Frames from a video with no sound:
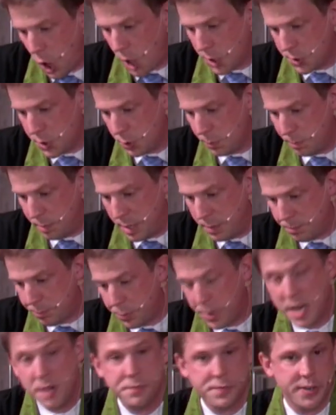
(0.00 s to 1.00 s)
ought to be
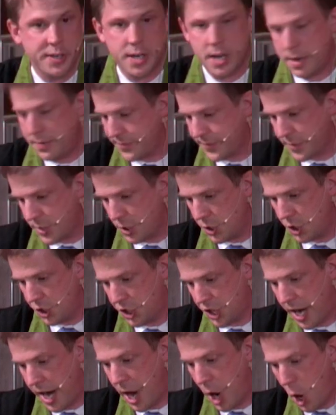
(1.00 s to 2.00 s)
brief enough to
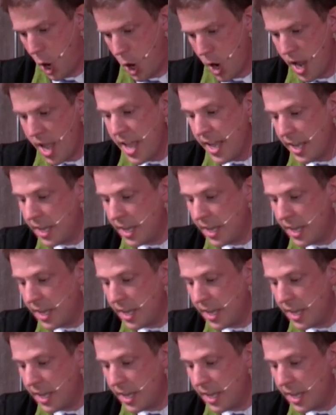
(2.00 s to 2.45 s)
share